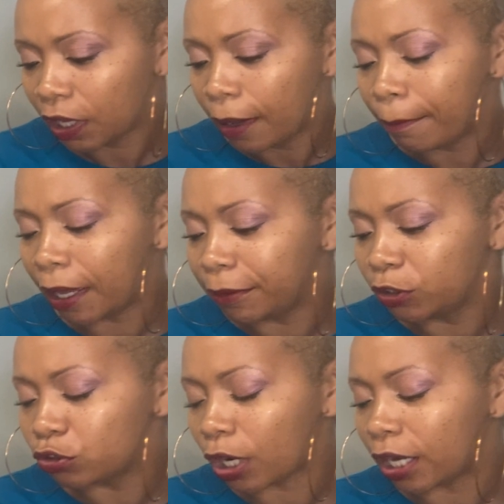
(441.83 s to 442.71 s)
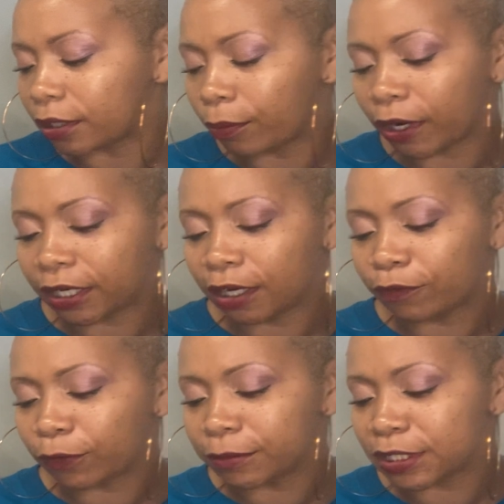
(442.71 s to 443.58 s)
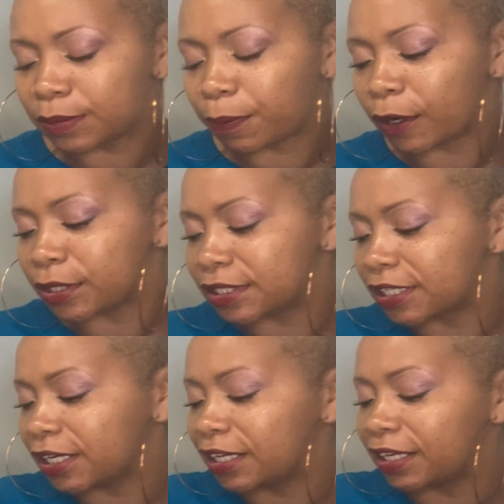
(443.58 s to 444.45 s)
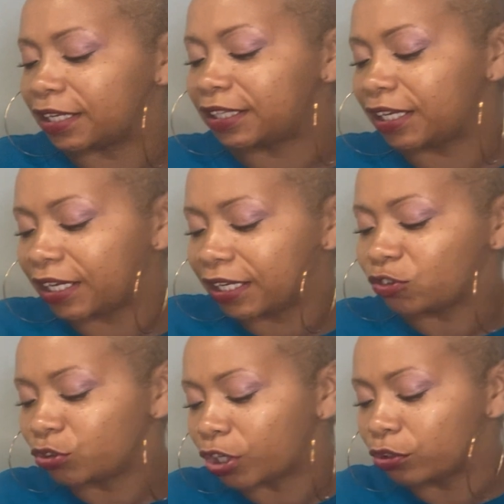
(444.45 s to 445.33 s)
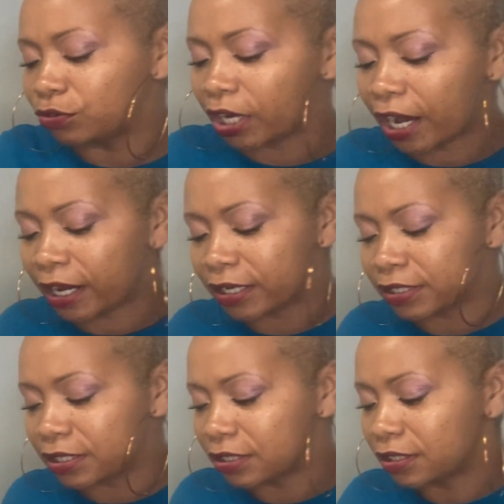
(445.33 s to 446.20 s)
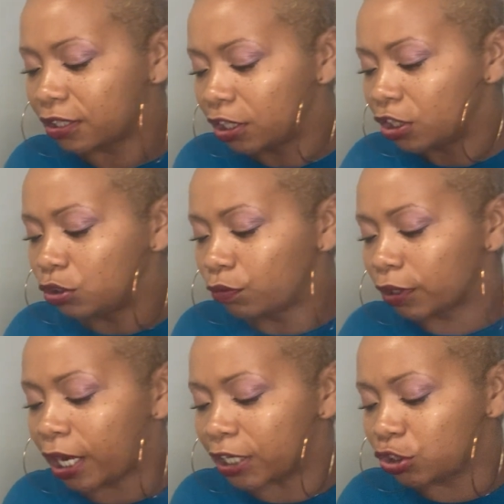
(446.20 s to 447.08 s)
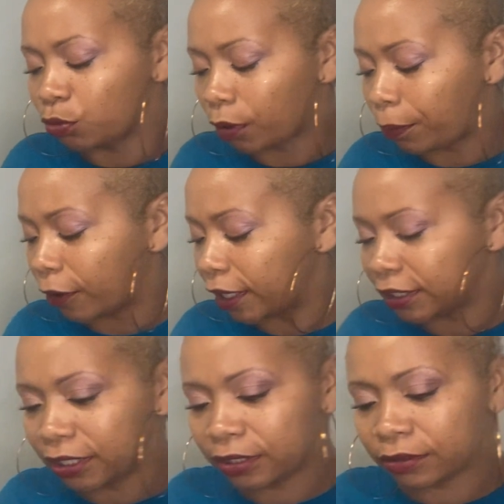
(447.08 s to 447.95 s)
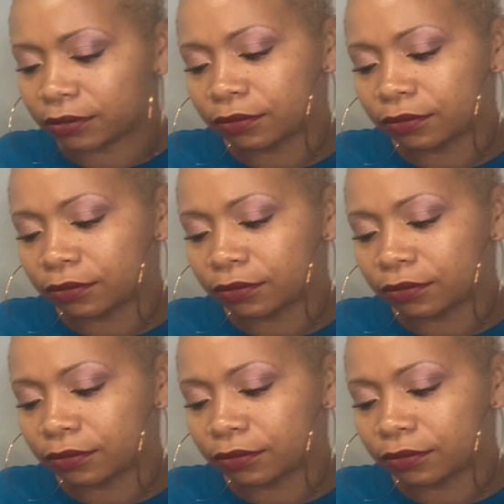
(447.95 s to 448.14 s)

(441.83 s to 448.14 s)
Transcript: Maybe you tried to break up from this person and then, you know, you guys, you realize you were pregnant.